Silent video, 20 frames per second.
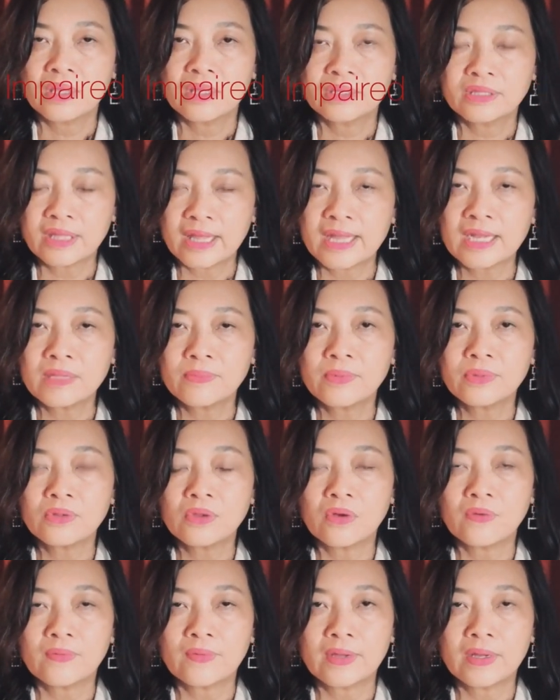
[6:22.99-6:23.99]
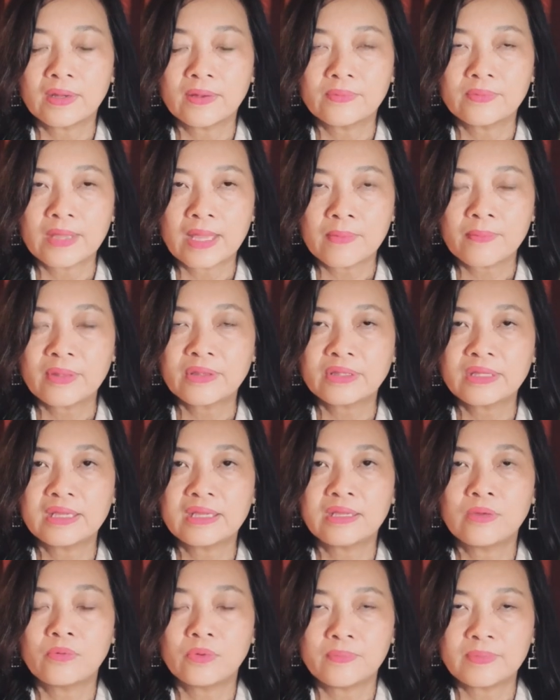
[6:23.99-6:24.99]
the element of
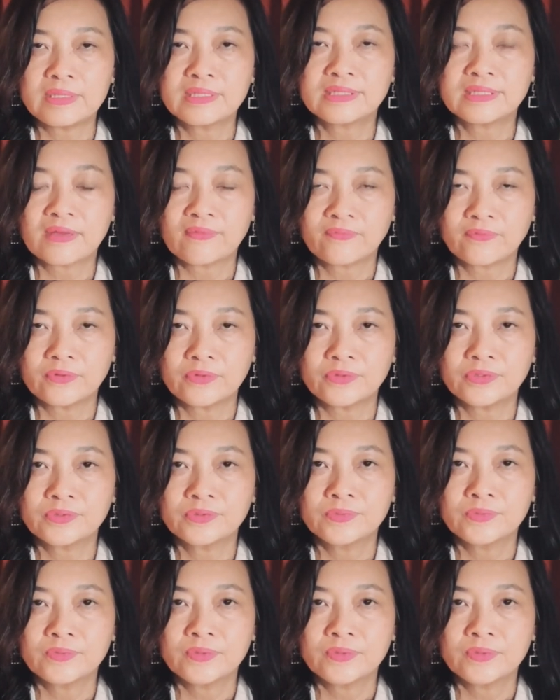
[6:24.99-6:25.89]
empathy will be suffered,